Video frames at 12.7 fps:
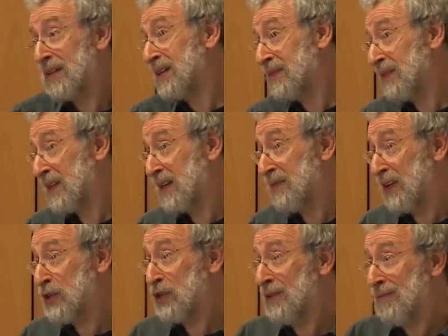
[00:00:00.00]
the
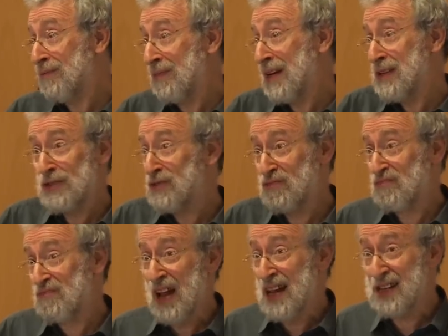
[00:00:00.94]
division is
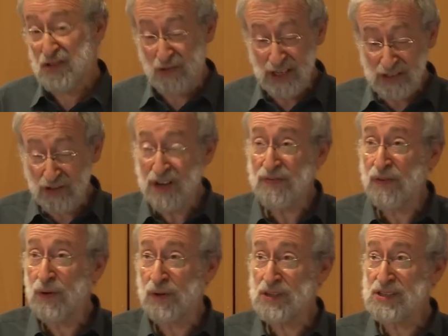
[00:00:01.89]
it's really
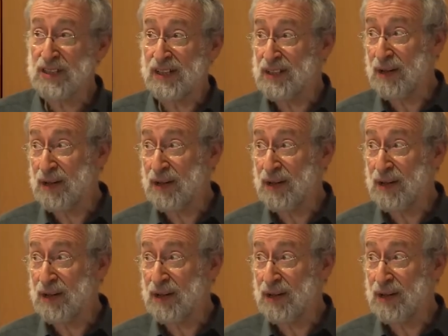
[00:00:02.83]
straightforward, isn't it?